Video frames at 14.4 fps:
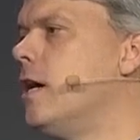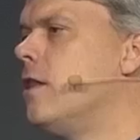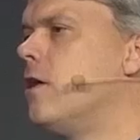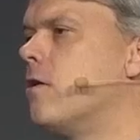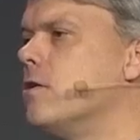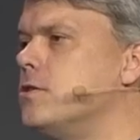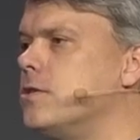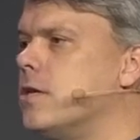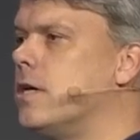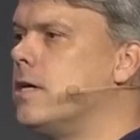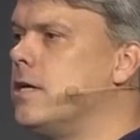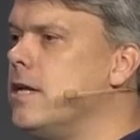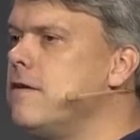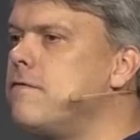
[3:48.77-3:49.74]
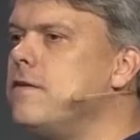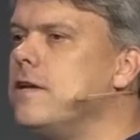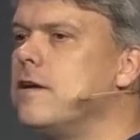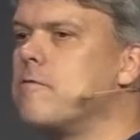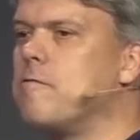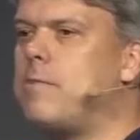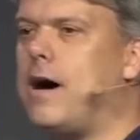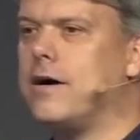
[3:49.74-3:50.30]
there is there's uh, an infinite
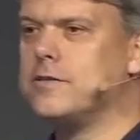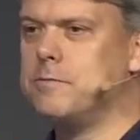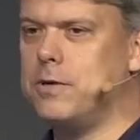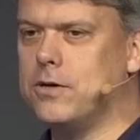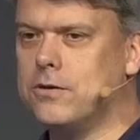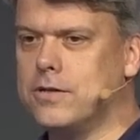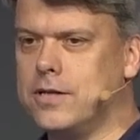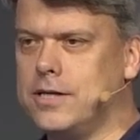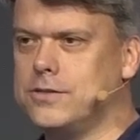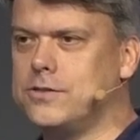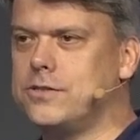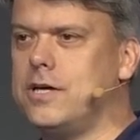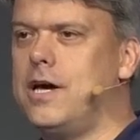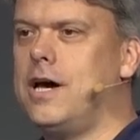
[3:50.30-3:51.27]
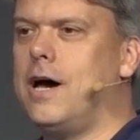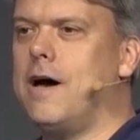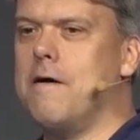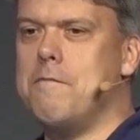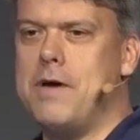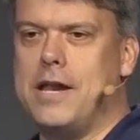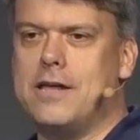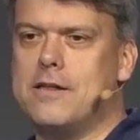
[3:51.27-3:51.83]
number of possibilities, uh,
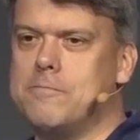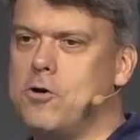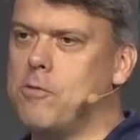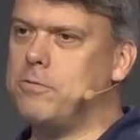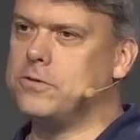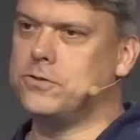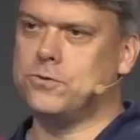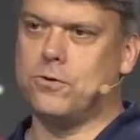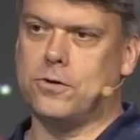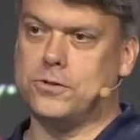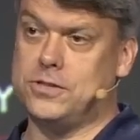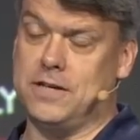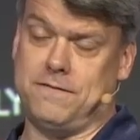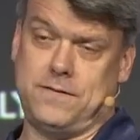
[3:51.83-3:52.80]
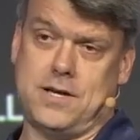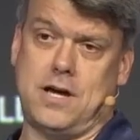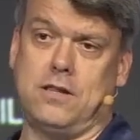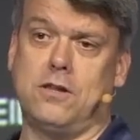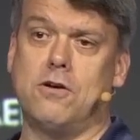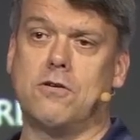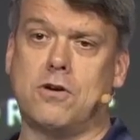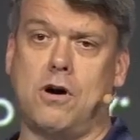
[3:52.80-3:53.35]
many of them open source, if not
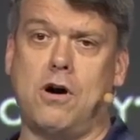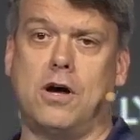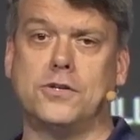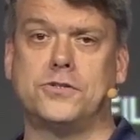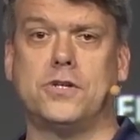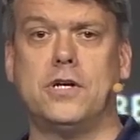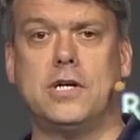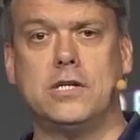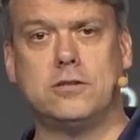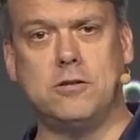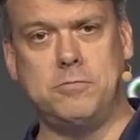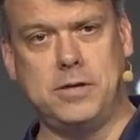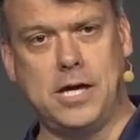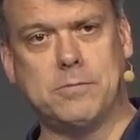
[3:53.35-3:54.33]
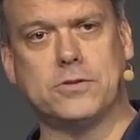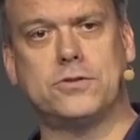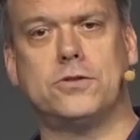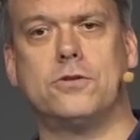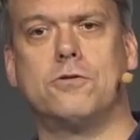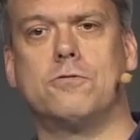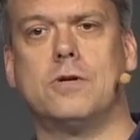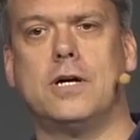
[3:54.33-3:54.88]
low cost, to be able
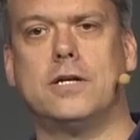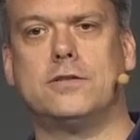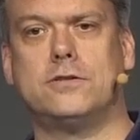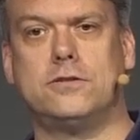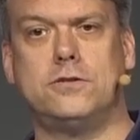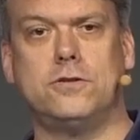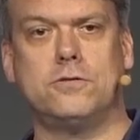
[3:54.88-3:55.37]
to, uh, to, to,